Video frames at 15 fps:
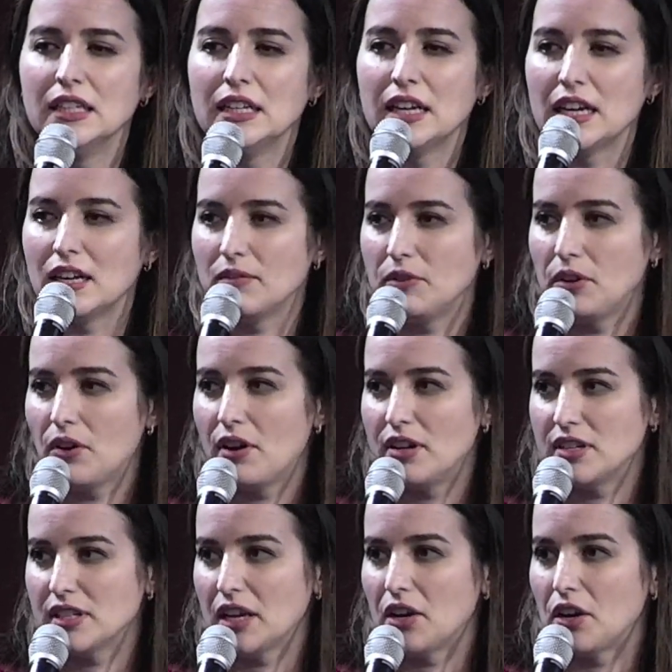And a few
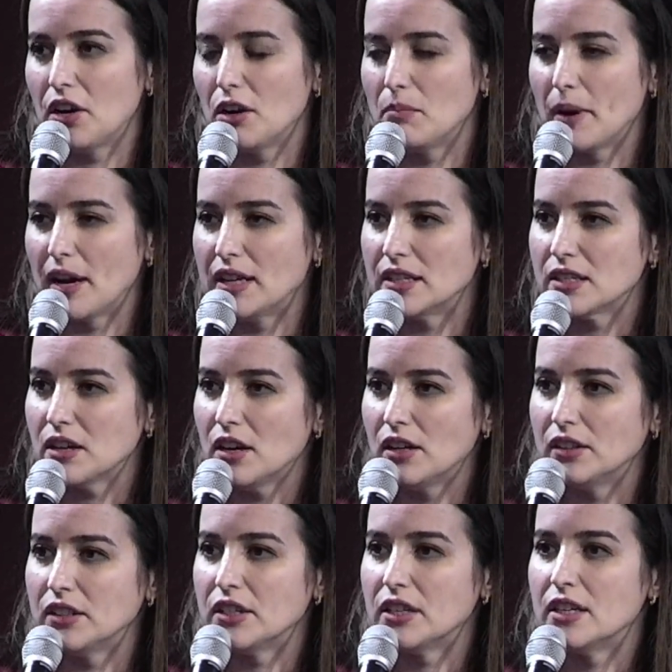hours later, her boss
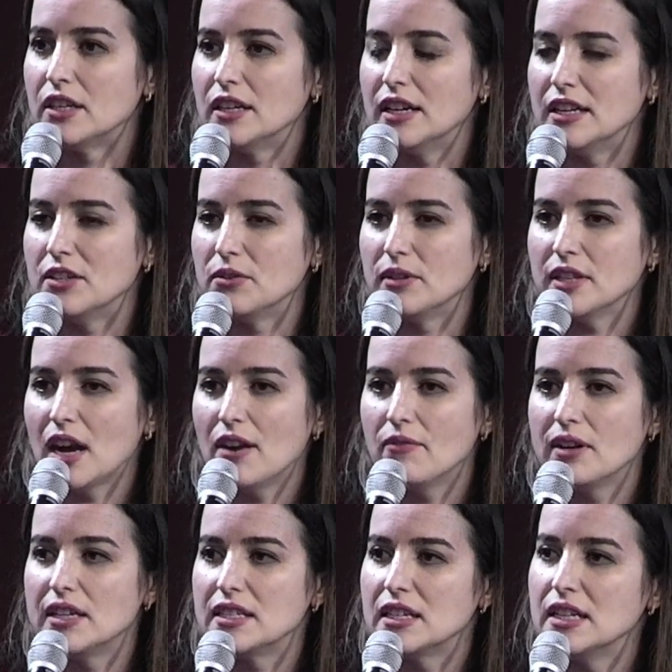called her into his
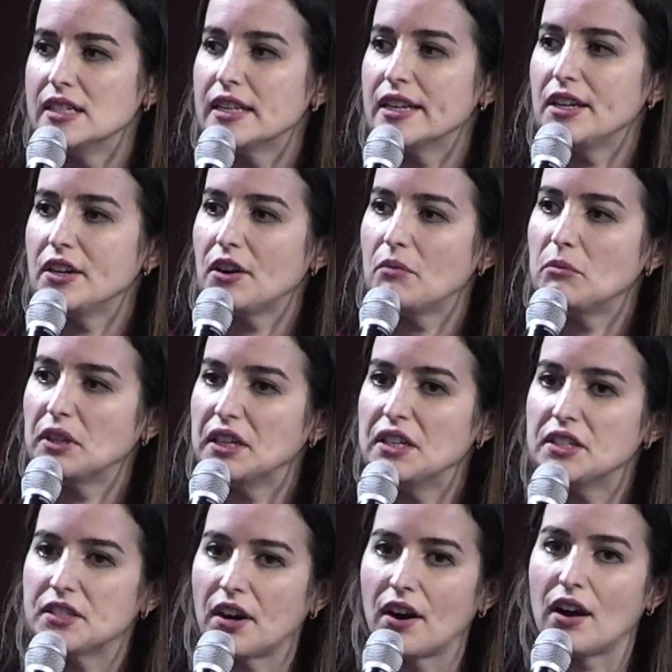office, and he said, "I'm really
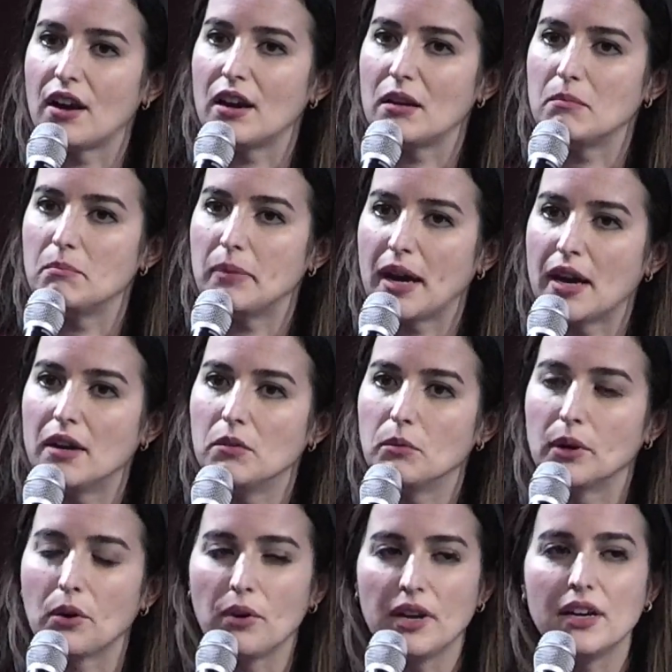sorry, but
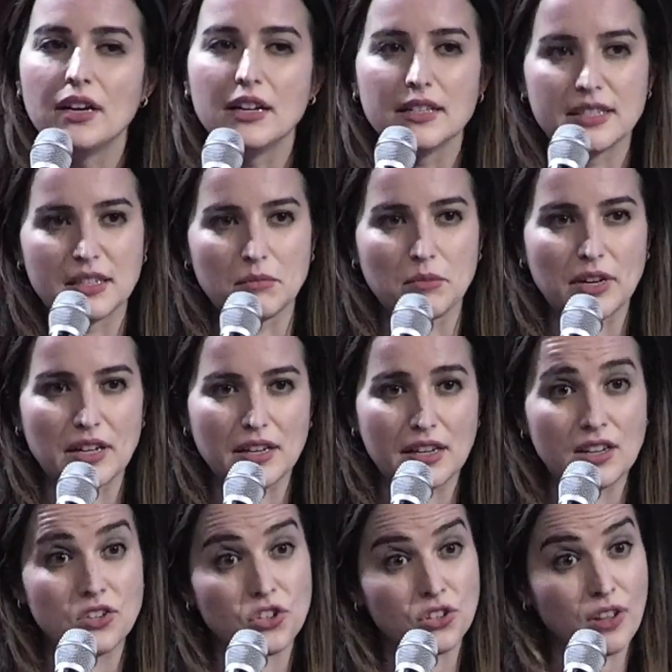we're going to need someone
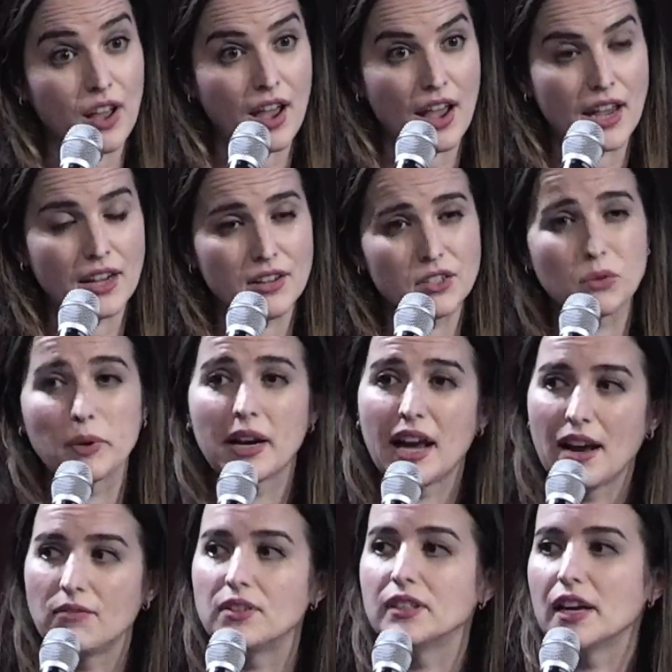in July, so we're going to
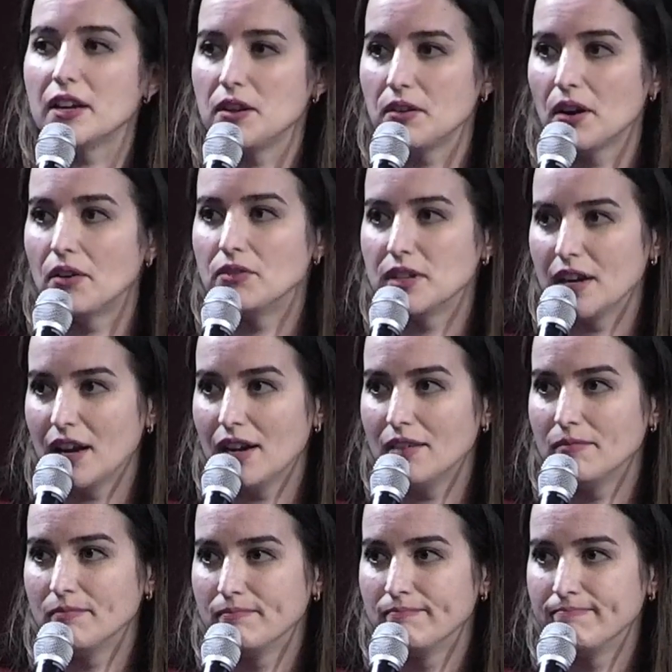have to let you go today."
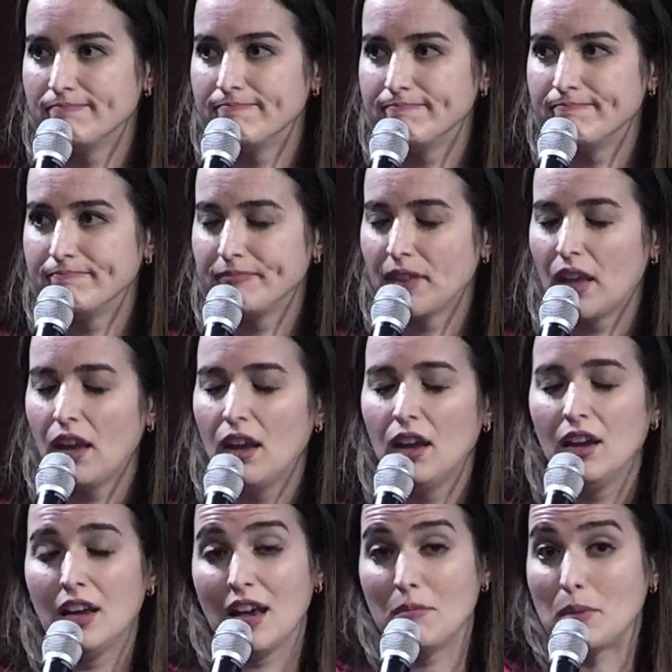
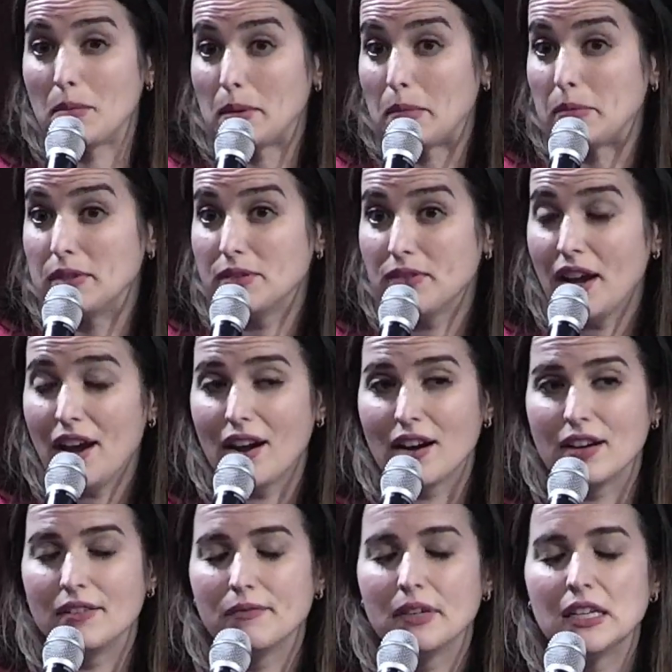And my mom was fired.